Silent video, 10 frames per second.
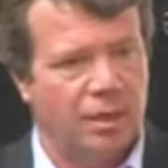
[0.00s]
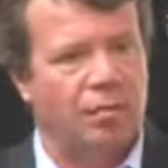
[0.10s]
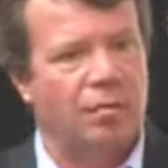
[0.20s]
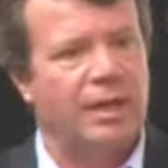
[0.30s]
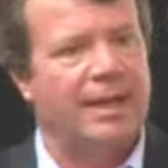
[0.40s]

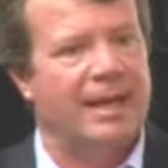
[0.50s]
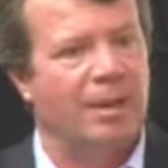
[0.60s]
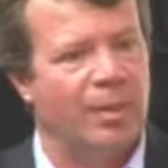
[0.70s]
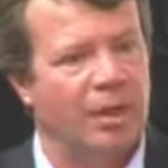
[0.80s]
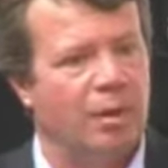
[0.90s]
of really
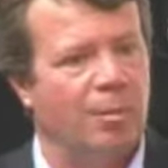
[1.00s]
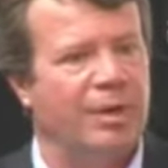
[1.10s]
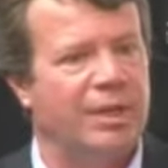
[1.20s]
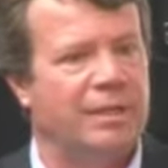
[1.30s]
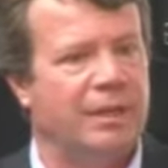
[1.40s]
helping
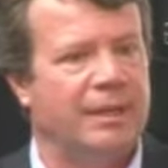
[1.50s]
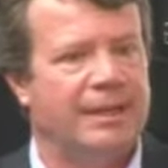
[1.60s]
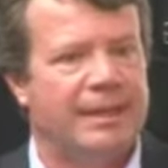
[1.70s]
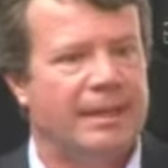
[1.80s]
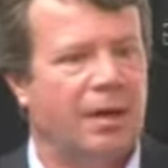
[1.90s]
companies that
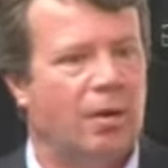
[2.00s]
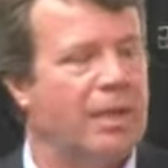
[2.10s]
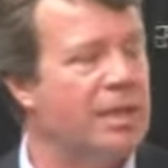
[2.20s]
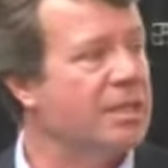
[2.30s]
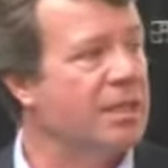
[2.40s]
are
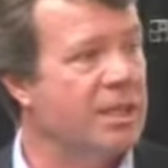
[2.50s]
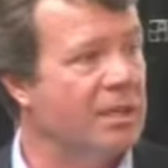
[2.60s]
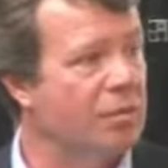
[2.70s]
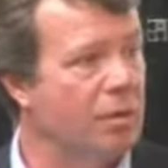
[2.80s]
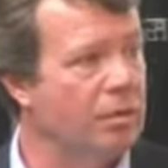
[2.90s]
already
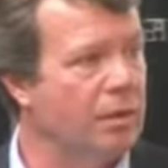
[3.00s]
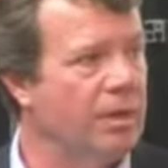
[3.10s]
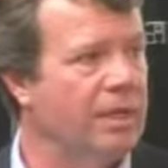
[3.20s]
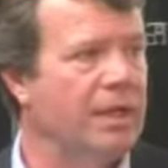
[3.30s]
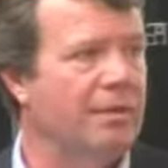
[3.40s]
successful. They
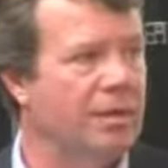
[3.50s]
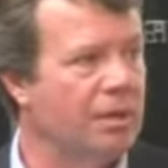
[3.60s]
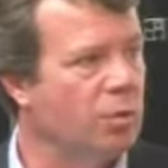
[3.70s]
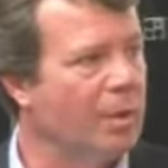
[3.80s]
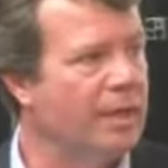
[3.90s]
already have
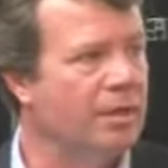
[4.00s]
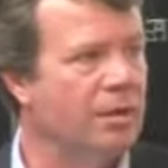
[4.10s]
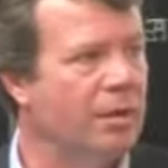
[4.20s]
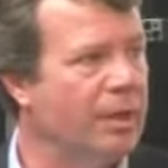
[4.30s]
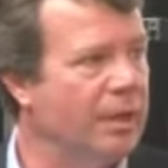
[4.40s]
their 20,
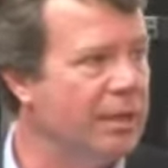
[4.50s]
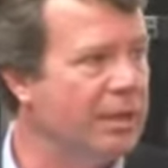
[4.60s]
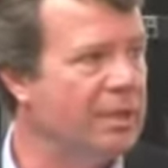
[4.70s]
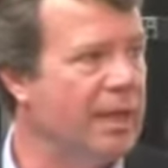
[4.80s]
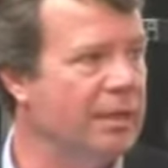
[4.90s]
30 million
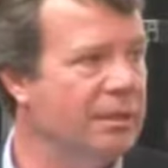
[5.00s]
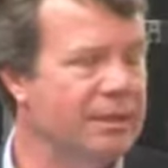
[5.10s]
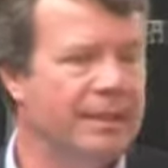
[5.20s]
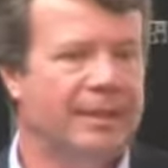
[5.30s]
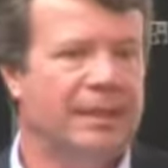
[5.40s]
in
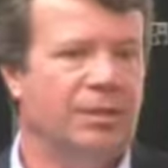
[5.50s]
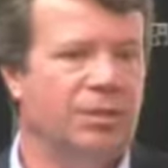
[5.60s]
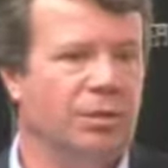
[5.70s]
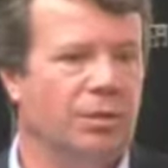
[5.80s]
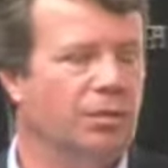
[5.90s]
sales
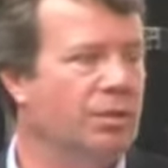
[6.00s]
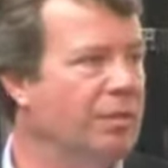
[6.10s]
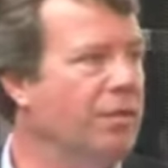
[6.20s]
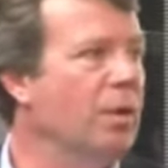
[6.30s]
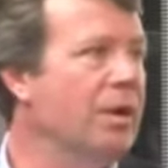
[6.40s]
to go to
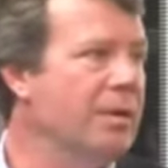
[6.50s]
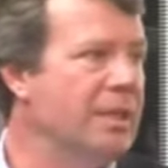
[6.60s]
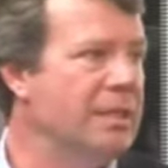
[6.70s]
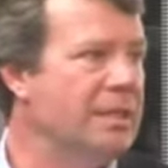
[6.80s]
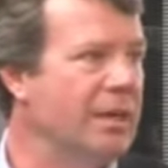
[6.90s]
the few
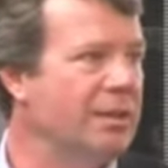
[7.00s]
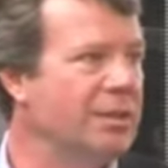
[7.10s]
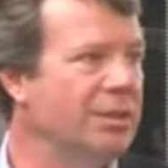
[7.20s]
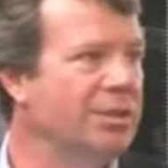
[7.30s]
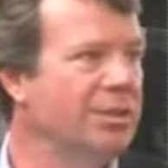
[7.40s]
hundred in
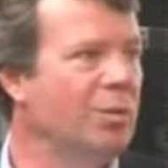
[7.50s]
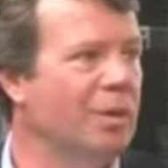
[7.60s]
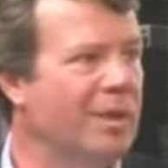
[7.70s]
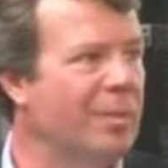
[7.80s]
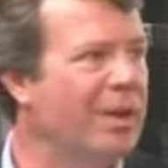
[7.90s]
sales, and to do
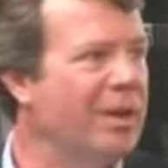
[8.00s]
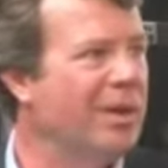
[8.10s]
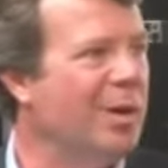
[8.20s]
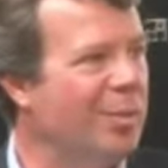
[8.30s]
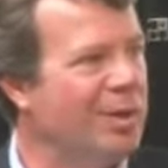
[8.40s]
what the
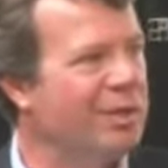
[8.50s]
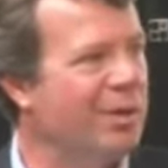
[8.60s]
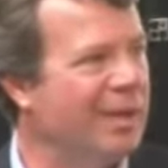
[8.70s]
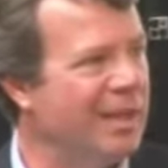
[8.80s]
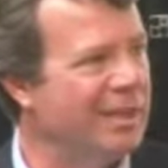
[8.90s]
American companies
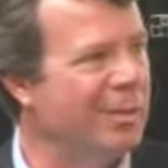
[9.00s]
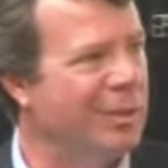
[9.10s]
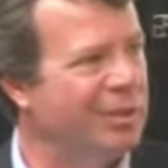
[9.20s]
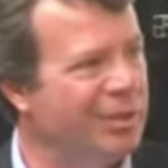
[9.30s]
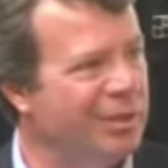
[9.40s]
always had the
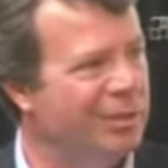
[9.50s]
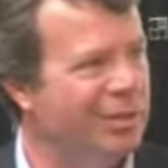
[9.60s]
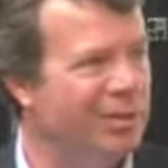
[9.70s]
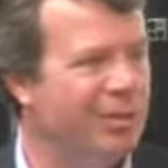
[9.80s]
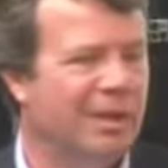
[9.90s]
opportunity
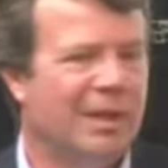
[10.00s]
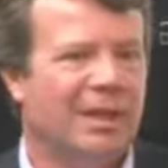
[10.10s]
to do,